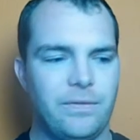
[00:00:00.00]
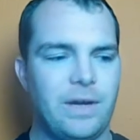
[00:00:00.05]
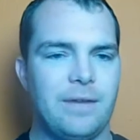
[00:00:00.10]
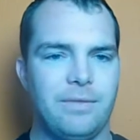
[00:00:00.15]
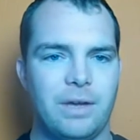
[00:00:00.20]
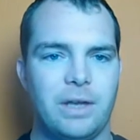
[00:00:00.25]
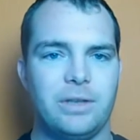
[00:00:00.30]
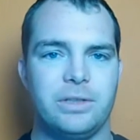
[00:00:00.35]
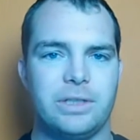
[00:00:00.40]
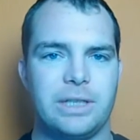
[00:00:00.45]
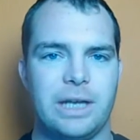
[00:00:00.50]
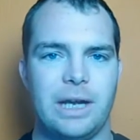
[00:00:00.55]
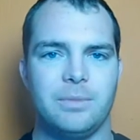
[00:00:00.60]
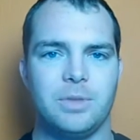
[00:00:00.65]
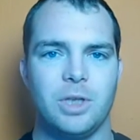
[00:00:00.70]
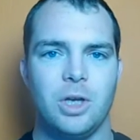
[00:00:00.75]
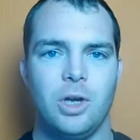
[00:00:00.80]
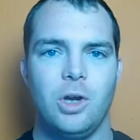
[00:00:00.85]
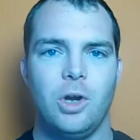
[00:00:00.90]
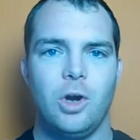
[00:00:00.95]
500
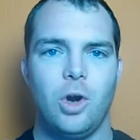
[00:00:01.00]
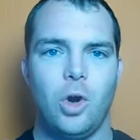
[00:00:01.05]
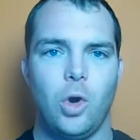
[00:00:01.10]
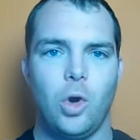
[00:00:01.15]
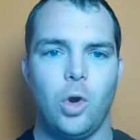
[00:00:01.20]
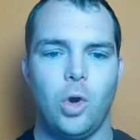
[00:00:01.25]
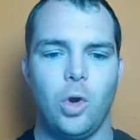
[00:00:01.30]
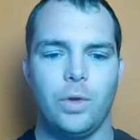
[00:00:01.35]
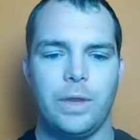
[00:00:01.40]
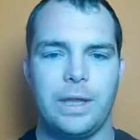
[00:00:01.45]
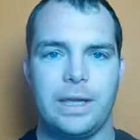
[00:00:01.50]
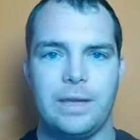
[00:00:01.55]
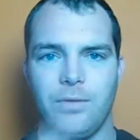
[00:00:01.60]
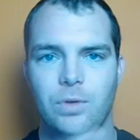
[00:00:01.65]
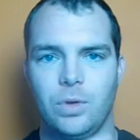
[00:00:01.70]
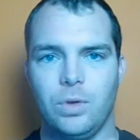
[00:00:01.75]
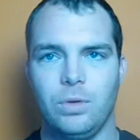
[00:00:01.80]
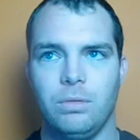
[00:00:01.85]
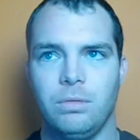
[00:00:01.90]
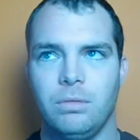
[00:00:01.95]
times, or they give
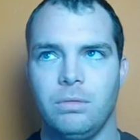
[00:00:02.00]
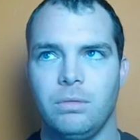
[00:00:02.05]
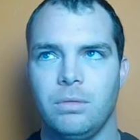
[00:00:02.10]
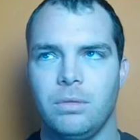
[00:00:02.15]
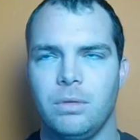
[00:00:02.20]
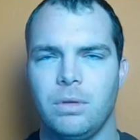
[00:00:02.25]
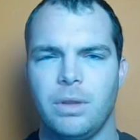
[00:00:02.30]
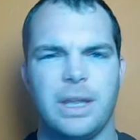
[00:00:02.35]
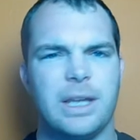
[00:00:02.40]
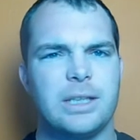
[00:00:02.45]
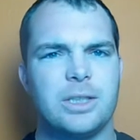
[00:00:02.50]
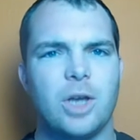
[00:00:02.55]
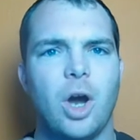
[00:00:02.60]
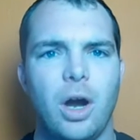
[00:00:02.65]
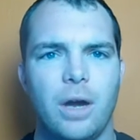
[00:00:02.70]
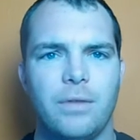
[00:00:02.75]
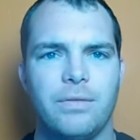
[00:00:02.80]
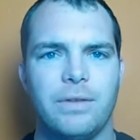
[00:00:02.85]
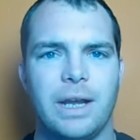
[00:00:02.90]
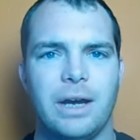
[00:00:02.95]
you, I think it's
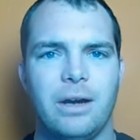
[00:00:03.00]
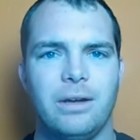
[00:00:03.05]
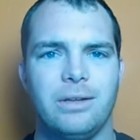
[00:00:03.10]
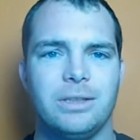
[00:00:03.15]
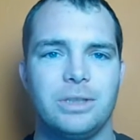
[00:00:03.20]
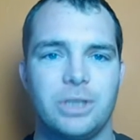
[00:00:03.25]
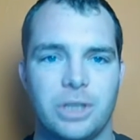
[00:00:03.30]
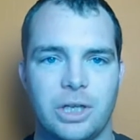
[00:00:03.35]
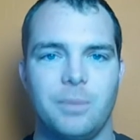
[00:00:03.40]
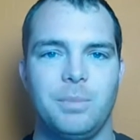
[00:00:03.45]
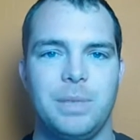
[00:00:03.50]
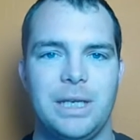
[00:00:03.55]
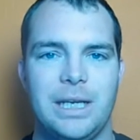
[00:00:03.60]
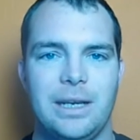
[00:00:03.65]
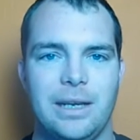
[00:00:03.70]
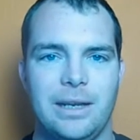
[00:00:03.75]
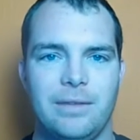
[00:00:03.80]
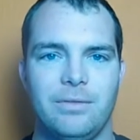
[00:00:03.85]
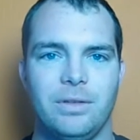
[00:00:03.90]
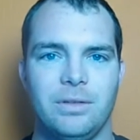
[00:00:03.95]
half an hour to complete a
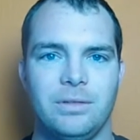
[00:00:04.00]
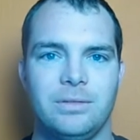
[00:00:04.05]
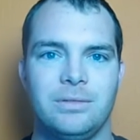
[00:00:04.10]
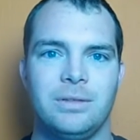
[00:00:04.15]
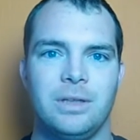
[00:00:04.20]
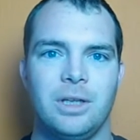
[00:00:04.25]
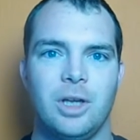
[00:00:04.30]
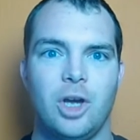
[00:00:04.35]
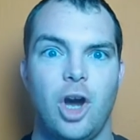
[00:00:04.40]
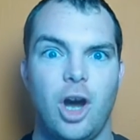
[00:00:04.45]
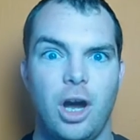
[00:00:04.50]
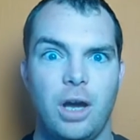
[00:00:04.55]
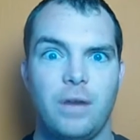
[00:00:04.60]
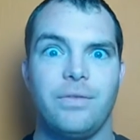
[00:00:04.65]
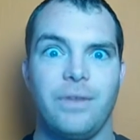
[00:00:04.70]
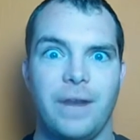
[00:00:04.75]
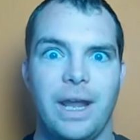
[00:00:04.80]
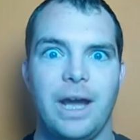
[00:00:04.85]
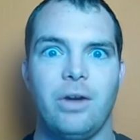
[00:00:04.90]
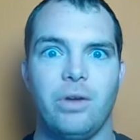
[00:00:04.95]
level.
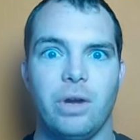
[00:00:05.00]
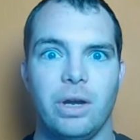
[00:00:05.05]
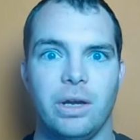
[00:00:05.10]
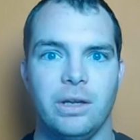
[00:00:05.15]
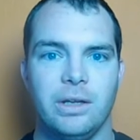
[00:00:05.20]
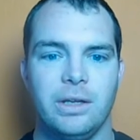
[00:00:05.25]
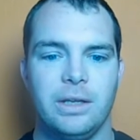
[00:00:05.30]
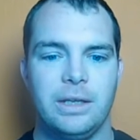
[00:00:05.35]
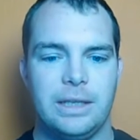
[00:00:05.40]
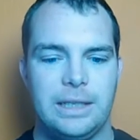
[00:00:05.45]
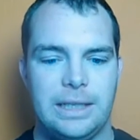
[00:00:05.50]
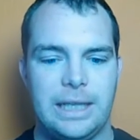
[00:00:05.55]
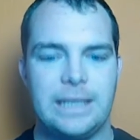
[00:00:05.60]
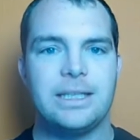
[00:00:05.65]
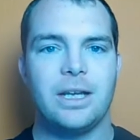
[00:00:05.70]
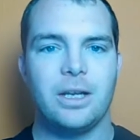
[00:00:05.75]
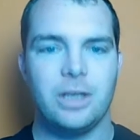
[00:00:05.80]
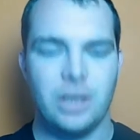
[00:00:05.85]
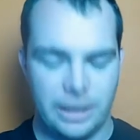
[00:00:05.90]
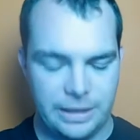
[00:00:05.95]
Half an hour.
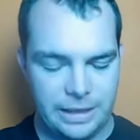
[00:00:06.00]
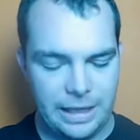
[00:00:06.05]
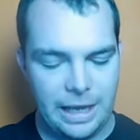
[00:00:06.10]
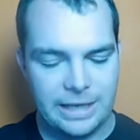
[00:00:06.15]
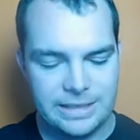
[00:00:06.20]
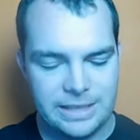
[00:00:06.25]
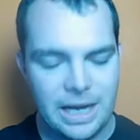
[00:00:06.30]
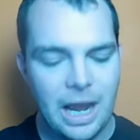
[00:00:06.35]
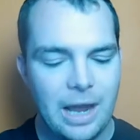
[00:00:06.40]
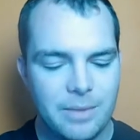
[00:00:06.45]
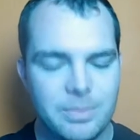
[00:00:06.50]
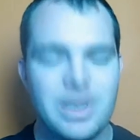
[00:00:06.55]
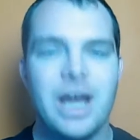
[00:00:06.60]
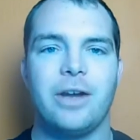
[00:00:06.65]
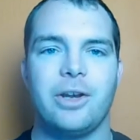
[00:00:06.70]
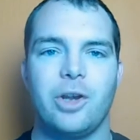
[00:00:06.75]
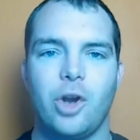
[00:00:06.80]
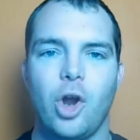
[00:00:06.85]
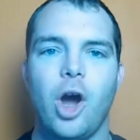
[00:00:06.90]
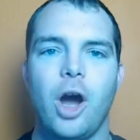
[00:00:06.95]
That's how I timed
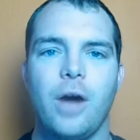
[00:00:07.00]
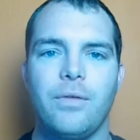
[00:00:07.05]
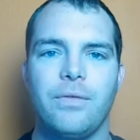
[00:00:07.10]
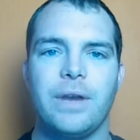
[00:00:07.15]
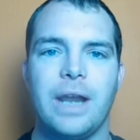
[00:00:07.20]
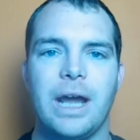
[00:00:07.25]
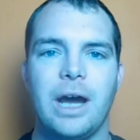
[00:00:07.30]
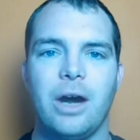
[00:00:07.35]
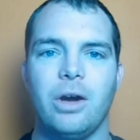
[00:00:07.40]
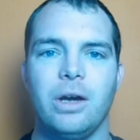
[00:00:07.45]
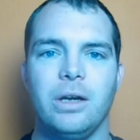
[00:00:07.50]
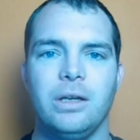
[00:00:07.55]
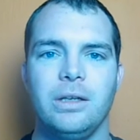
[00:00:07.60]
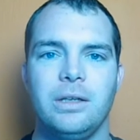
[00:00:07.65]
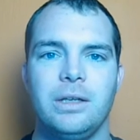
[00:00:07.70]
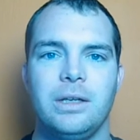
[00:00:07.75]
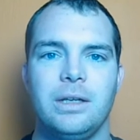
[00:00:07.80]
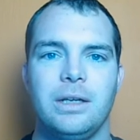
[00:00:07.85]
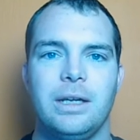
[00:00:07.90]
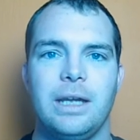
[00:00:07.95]
out at half an hour,
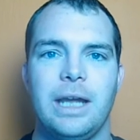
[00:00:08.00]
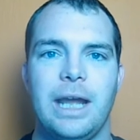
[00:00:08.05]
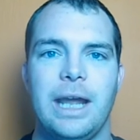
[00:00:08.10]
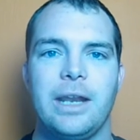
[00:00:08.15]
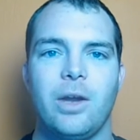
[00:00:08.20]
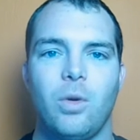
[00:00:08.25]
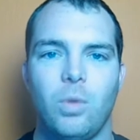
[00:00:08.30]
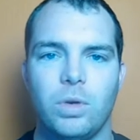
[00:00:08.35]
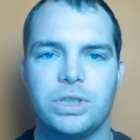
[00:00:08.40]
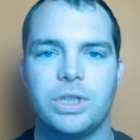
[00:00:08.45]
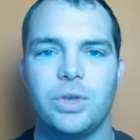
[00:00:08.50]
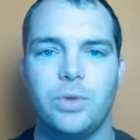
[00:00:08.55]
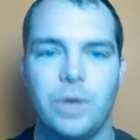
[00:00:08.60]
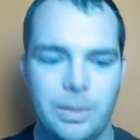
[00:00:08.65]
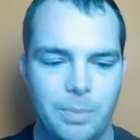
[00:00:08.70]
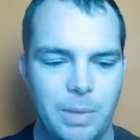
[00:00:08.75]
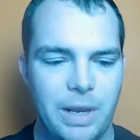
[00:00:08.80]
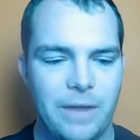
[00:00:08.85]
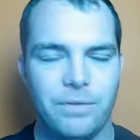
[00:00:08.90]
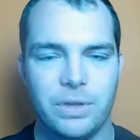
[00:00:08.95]
and I watched the
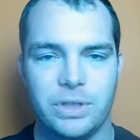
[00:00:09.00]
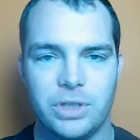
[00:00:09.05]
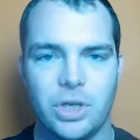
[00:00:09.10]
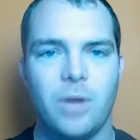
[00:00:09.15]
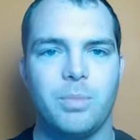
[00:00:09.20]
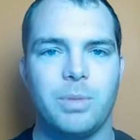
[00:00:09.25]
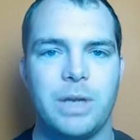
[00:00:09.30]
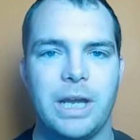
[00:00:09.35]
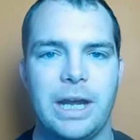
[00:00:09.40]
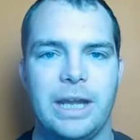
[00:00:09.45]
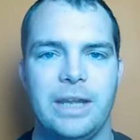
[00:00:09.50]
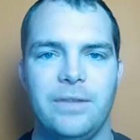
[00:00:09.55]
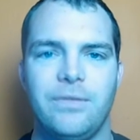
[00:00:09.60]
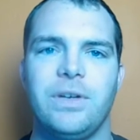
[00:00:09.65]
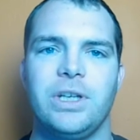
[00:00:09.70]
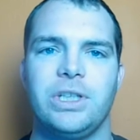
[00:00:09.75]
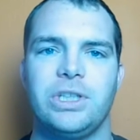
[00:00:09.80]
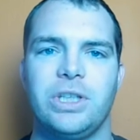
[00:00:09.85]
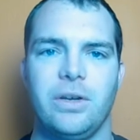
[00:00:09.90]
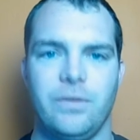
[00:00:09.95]
replay for the top guy. He
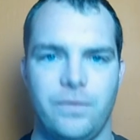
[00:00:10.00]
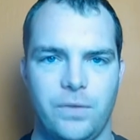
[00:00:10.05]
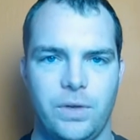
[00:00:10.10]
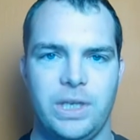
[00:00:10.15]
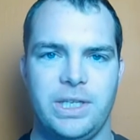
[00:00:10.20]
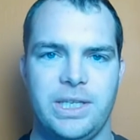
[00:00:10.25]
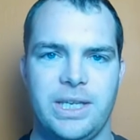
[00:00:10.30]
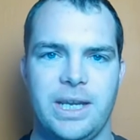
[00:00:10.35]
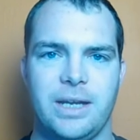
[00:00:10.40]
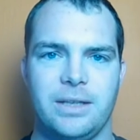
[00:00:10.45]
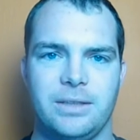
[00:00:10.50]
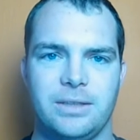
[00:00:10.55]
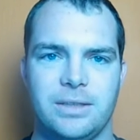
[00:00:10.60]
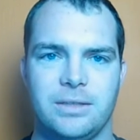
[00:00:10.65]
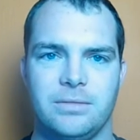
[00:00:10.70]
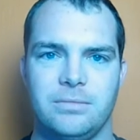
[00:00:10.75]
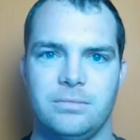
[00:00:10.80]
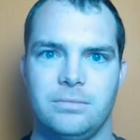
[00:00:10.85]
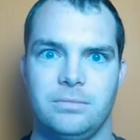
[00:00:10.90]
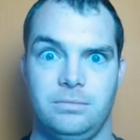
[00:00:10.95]
finished it in 40 seconds.